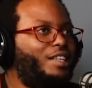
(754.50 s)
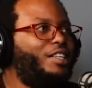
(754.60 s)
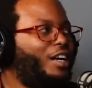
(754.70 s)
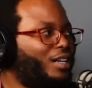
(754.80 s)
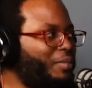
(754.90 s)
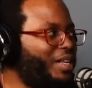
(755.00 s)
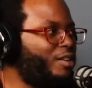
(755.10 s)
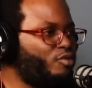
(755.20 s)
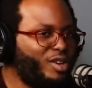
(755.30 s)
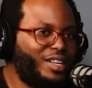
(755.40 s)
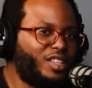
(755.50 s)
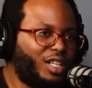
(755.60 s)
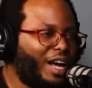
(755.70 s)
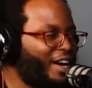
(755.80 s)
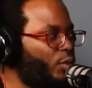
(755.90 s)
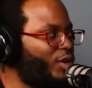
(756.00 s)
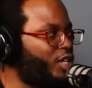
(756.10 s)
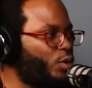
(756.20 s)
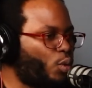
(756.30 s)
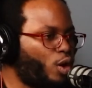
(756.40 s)
young me reading The Lion, the Witch,
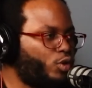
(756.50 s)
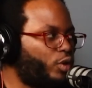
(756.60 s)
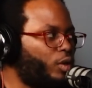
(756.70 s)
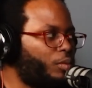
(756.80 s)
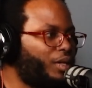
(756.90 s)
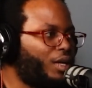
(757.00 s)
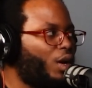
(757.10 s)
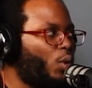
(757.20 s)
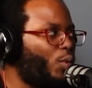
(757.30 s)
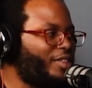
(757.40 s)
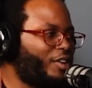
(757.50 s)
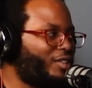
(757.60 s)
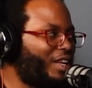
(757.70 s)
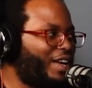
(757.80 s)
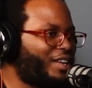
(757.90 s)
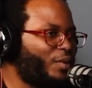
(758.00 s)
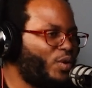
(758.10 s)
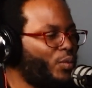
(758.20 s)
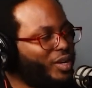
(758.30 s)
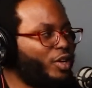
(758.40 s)
and the Wardrobe when they're like,
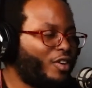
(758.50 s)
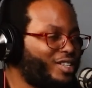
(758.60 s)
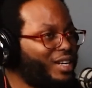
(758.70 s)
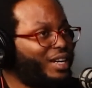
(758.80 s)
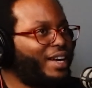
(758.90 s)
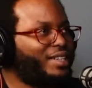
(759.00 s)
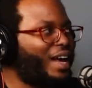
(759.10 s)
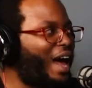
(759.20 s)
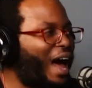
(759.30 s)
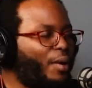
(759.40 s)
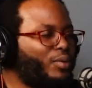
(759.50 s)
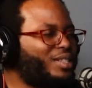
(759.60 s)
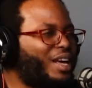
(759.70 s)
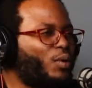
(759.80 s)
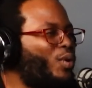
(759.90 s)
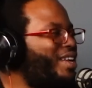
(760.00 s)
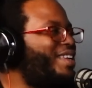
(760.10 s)
we want Turkish Delight. I was like, what